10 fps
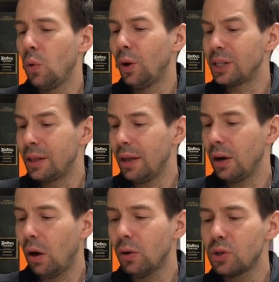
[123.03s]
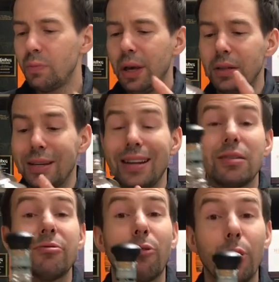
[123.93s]
which I think also means that
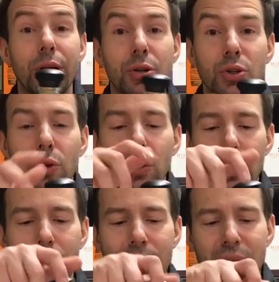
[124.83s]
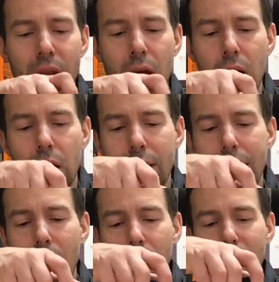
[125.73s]
it's 4 years old.
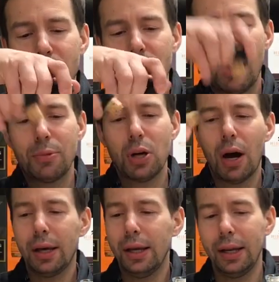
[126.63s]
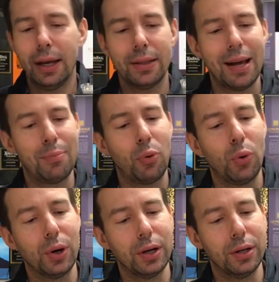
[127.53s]
Now, let's stop talking and get that
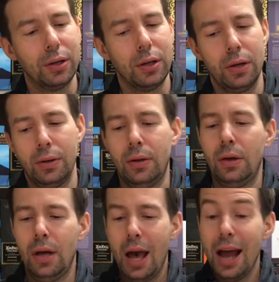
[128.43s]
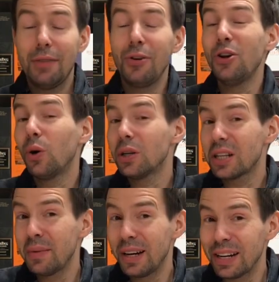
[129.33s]
poured. And if you
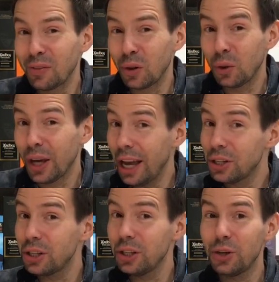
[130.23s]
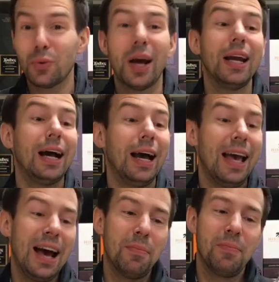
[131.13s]
notice I'm in a different location, you're right, I
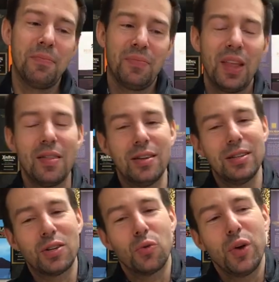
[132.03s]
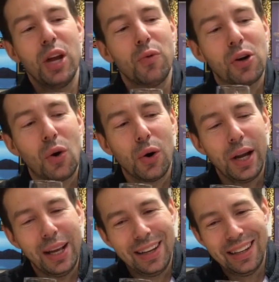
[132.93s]
am. This is a
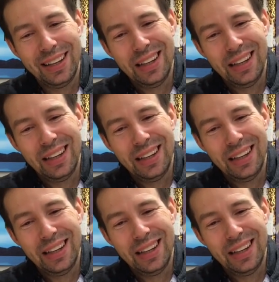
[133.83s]
re-recording.